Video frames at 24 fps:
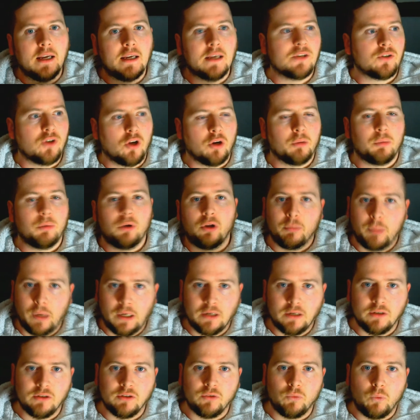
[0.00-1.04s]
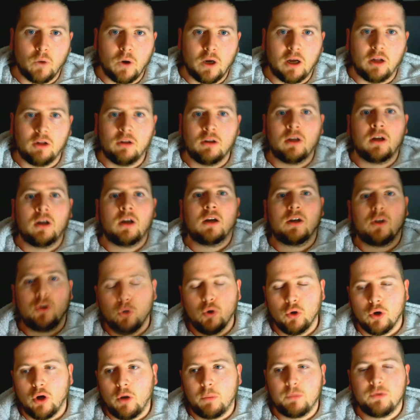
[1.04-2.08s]
is going to be on the bench as well.
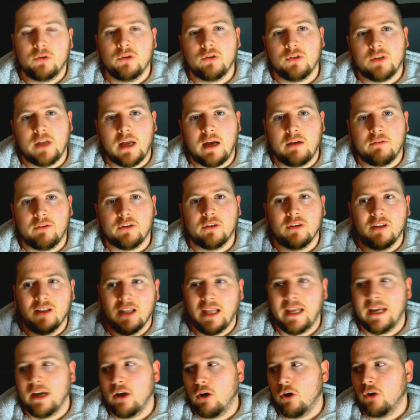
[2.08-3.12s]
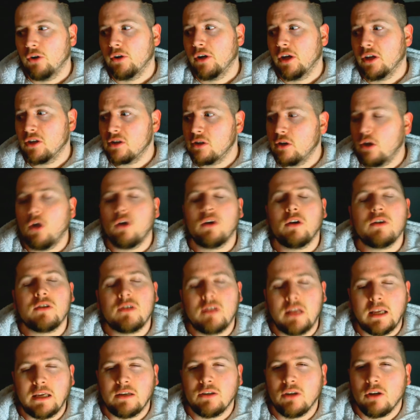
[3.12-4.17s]
Good options to have in late on, as long
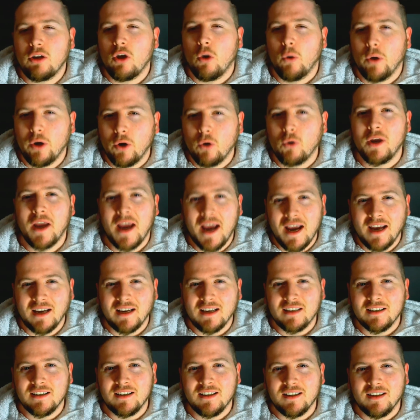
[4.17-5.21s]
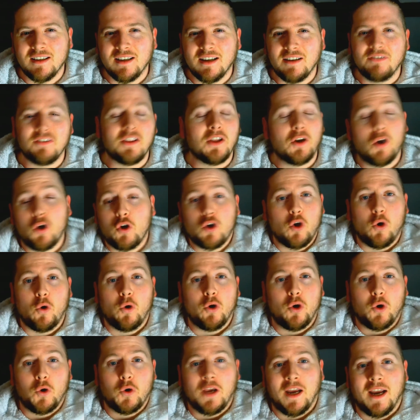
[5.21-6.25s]
as things are going okay. If they're not
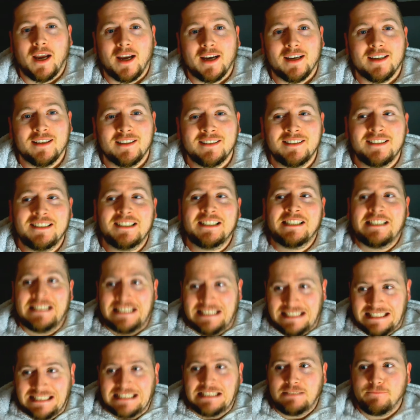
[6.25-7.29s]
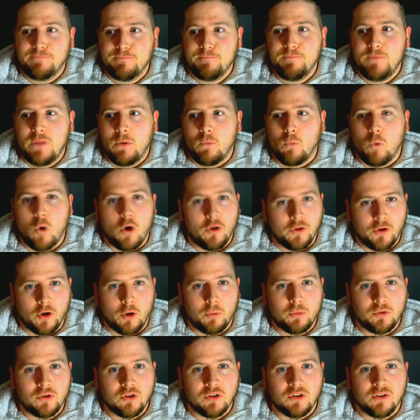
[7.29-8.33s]
going okay, what are the
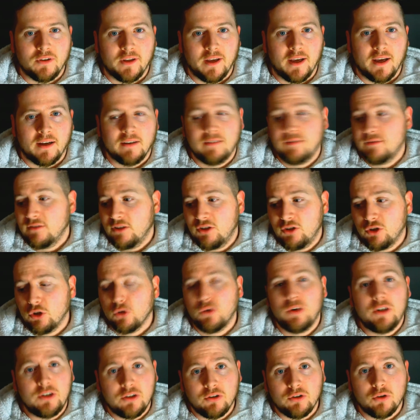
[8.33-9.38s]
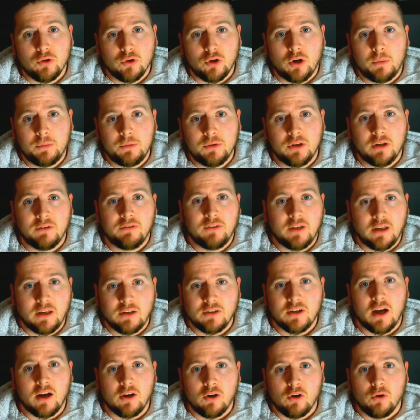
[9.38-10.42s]
options there? Sturridge is a good option if
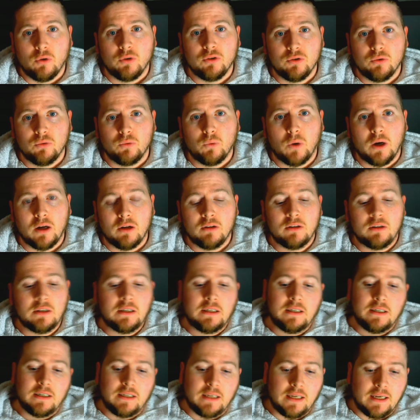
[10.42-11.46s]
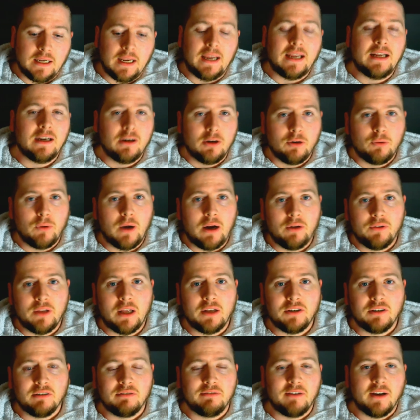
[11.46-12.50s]
things aren't going too well. Can get in and around
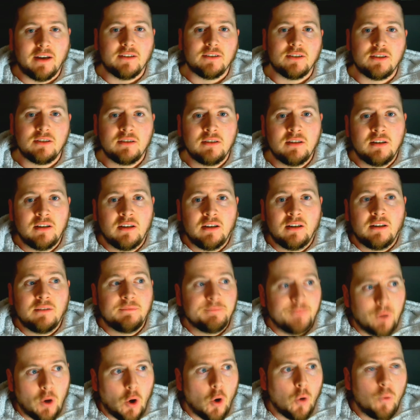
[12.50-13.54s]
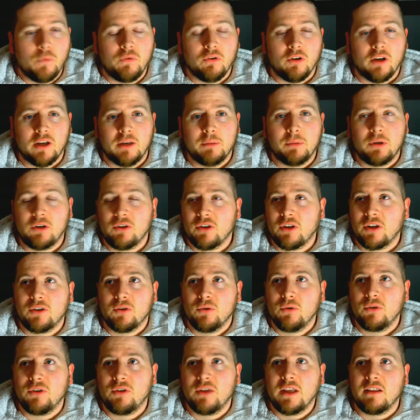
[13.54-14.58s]
that defence, hopefully, because I
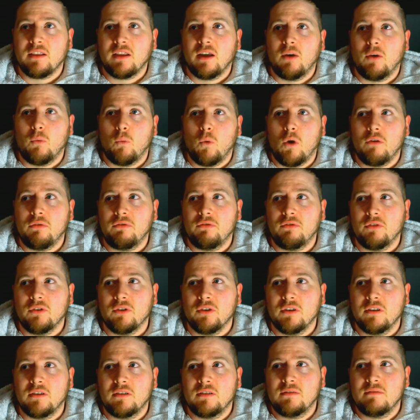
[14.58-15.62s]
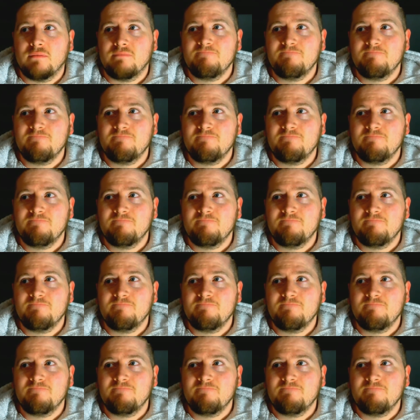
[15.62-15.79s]
do think that Watford